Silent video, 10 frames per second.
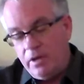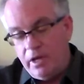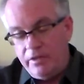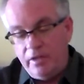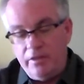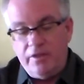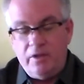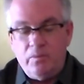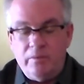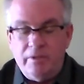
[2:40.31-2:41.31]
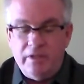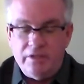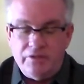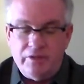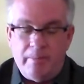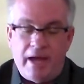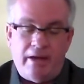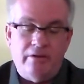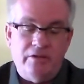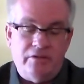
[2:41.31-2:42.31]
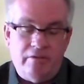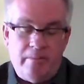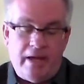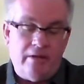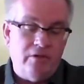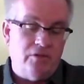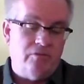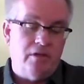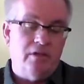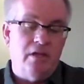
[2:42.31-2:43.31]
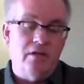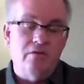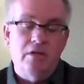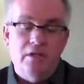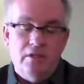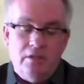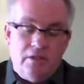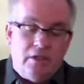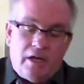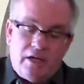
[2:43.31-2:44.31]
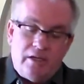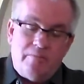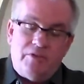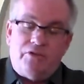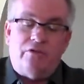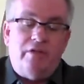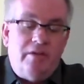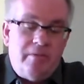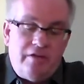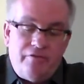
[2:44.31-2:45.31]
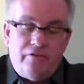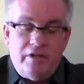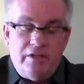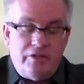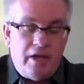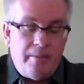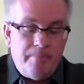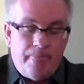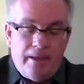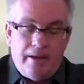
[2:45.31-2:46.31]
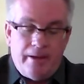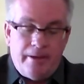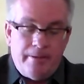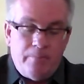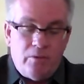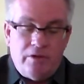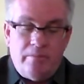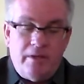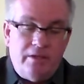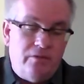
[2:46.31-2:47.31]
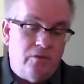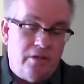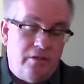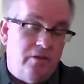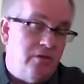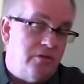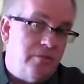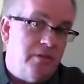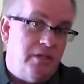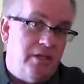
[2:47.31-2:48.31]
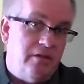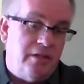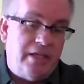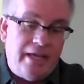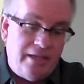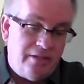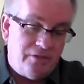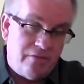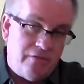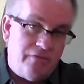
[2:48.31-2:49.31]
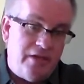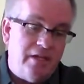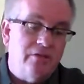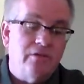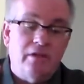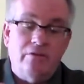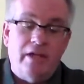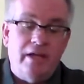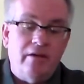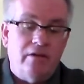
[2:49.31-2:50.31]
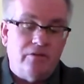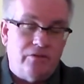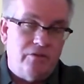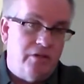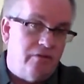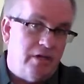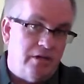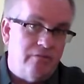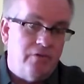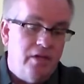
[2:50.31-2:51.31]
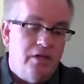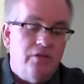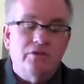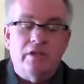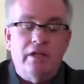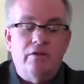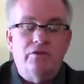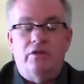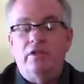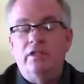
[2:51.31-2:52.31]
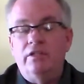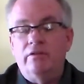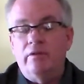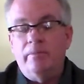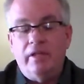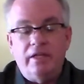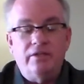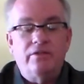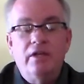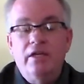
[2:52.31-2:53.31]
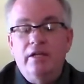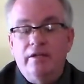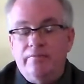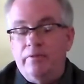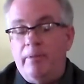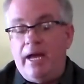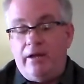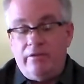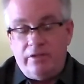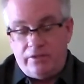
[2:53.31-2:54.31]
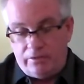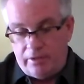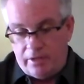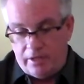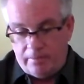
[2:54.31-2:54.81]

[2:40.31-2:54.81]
The other thing would be is the batteries. If the batteries run low, the screen may freeze up. Or you may noticeably hear the cadence of the fan slow down. It's kind of slow, so you need to replace the batteries.